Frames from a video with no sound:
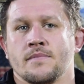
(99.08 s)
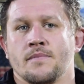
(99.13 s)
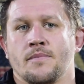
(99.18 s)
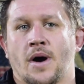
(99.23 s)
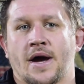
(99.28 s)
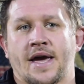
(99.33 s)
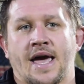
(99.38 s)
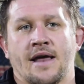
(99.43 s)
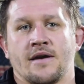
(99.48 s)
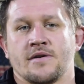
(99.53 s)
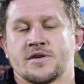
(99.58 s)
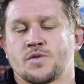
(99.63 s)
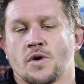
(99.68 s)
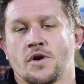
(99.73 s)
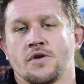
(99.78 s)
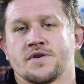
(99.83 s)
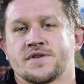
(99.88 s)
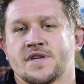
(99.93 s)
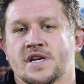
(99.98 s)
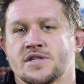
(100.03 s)
But again, it's
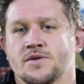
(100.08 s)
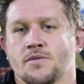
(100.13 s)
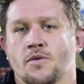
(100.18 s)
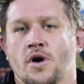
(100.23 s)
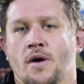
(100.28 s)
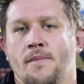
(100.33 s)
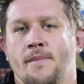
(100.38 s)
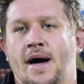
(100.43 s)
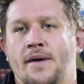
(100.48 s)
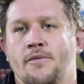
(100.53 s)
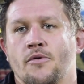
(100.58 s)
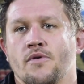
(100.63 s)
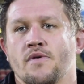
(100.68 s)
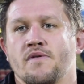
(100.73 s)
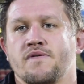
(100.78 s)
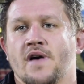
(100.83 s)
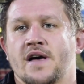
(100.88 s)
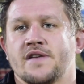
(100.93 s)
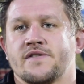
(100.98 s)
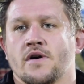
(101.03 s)
one of those things that we'll come back, we'll
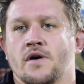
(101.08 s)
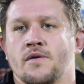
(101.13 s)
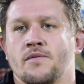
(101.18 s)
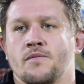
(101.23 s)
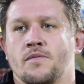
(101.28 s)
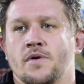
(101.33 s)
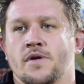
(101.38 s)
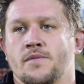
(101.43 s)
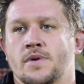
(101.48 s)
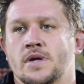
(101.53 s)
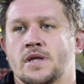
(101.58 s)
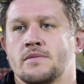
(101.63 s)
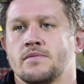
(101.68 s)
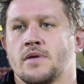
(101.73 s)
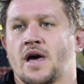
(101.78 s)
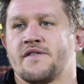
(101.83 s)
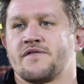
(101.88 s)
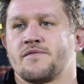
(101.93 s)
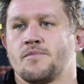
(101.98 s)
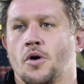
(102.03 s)
reflect on whether we
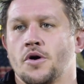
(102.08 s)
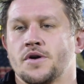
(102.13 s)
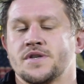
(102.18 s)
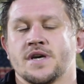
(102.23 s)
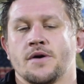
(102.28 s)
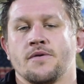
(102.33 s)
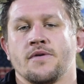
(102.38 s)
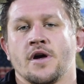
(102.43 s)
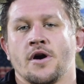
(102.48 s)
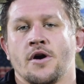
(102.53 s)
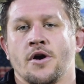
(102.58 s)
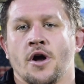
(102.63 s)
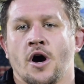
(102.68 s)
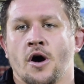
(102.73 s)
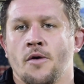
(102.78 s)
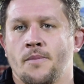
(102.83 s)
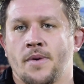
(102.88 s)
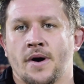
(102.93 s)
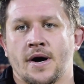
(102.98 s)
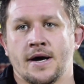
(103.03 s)
left points out there or
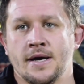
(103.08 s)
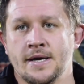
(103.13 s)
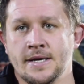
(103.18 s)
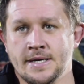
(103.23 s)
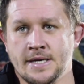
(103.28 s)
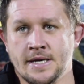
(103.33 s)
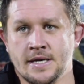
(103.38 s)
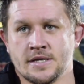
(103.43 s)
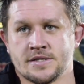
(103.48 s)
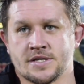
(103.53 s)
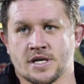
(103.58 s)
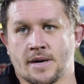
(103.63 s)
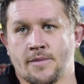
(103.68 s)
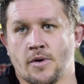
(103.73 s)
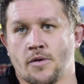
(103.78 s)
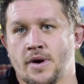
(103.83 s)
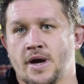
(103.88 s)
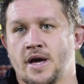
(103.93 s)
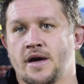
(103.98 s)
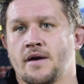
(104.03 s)
not. But to come
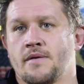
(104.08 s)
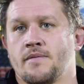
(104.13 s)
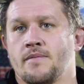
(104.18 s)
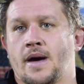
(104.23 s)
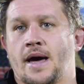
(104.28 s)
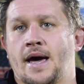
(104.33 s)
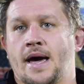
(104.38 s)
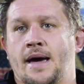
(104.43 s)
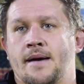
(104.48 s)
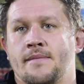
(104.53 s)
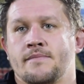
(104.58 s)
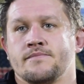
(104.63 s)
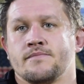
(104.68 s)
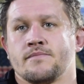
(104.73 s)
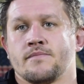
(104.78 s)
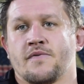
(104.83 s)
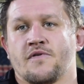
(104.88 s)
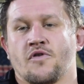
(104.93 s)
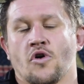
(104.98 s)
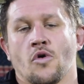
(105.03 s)
away
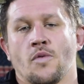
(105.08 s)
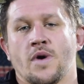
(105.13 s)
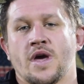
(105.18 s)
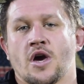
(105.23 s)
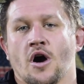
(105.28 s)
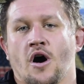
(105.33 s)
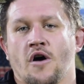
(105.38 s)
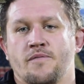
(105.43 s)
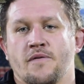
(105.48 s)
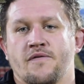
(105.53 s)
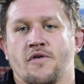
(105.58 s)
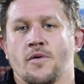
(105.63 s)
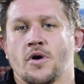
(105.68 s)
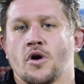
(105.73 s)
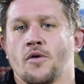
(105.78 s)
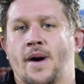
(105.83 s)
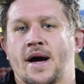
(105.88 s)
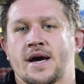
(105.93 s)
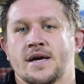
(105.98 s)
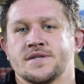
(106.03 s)
before a week off, before we
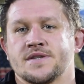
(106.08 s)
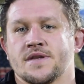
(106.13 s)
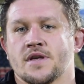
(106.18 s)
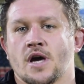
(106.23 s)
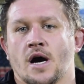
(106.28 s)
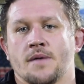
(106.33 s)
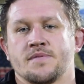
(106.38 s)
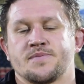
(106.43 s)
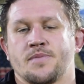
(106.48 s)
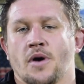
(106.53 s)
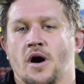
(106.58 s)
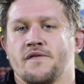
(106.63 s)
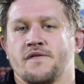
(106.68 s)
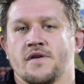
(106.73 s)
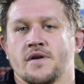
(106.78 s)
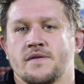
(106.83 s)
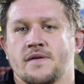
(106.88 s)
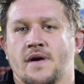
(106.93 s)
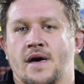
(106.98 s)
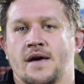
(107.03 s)
go back into the Cup's
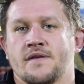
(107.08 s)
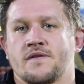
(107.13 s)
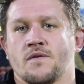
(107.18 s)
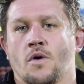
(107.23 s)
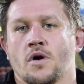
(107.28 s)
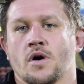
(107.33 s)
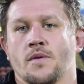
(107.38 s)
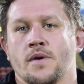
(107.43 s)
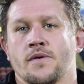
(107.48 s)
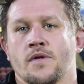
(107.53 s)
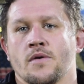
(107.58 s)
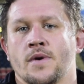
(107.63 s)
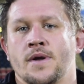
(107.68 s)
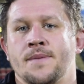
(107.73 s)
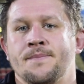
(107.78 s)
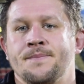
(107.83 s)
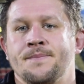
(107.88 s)
perfect to walk away with a win.